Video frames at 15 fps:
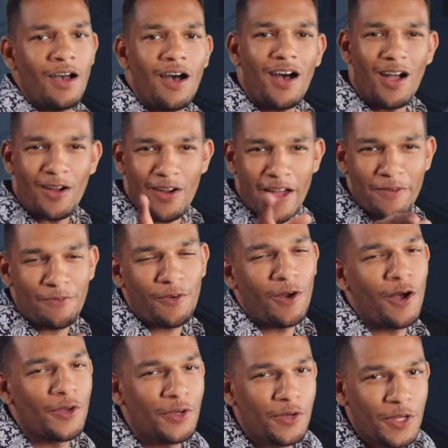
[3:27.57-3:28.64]
All right, for
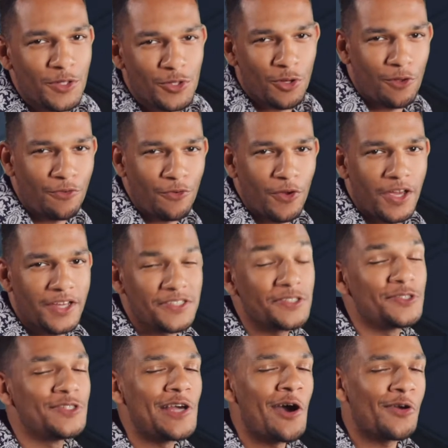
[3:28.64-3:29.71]
all you control freaks,
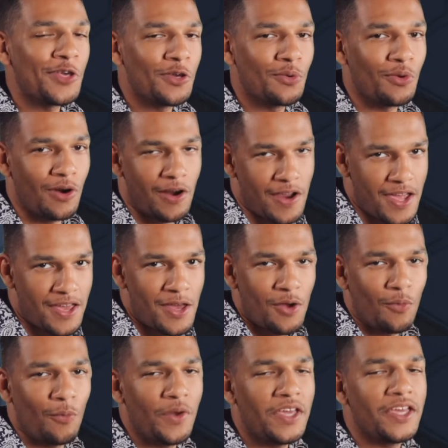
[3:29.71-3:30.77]
don't you worry.
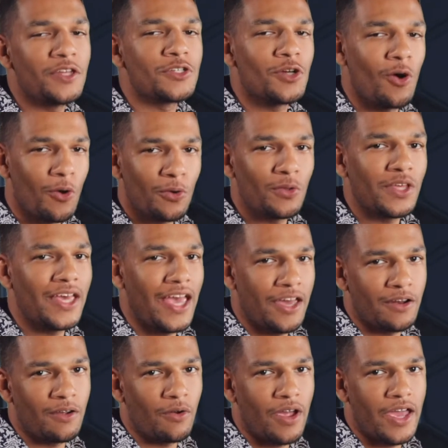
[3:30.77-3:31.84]
We can totally
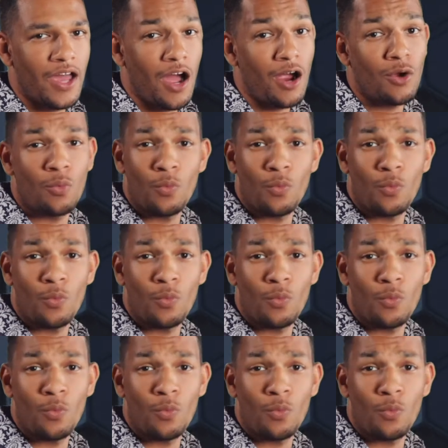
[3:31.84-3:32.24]
integrate our